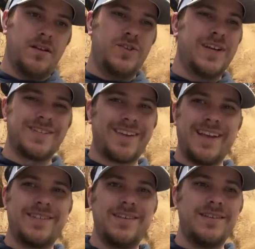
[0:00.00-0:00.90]
Do you guys
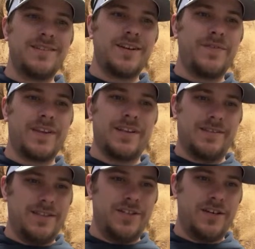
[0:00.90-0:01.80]
like seeing stuff
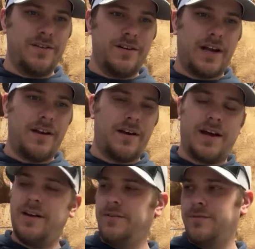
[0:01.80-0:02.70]
against each other?
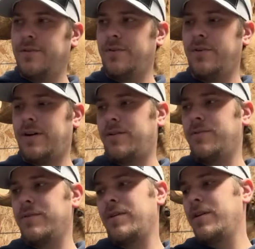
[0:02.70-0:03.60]
I don't know how.
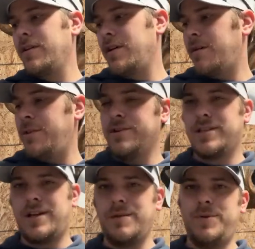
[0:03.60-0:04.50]
I mean, there's a
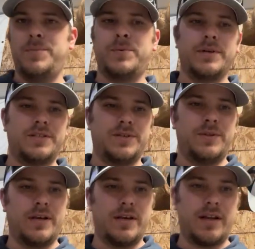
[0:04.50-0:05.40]
lot of people that do
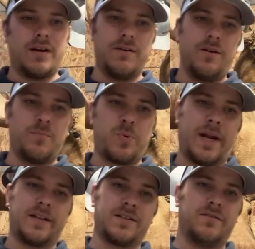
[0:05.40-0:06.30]
that, and I don't know how
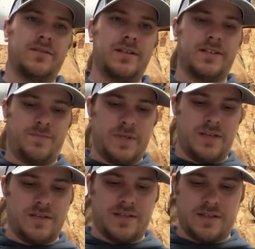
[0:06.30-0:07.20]
practical it is
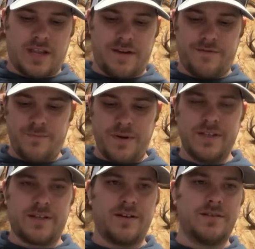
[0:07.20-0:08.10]
because everybody's
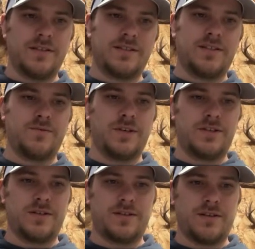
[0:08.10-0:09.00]
hunting situation
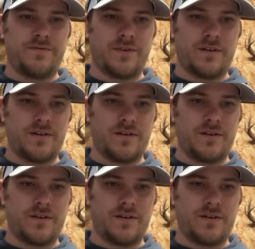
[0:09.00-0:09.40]
is different.